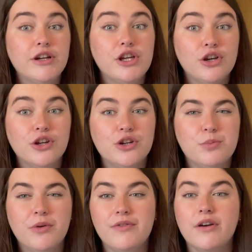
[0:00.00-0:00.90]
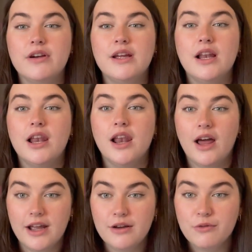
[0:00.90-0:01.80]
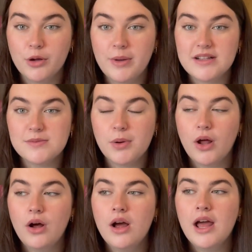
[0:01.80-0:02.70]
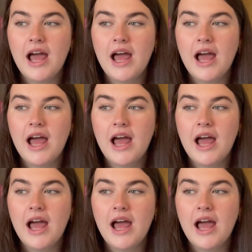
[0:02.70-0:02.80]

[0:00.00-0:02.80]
good but very light romance plot,